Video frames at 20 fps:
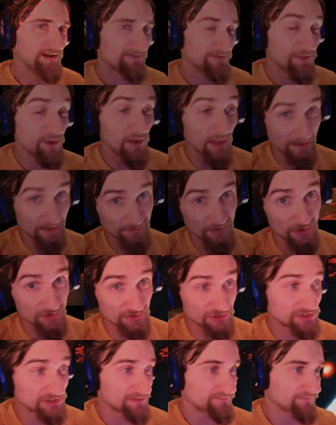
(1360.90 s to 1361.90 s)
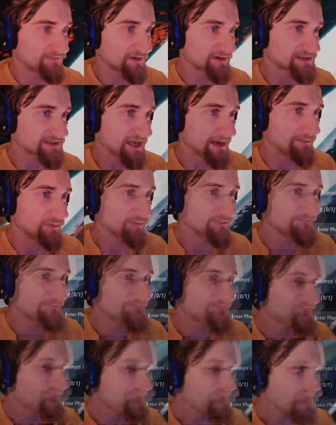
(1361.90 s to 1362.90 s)
Like those, for example.
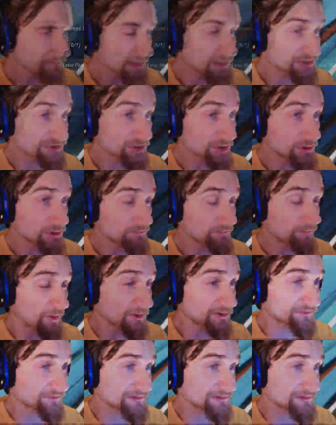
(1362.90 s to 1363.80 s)
So, pardon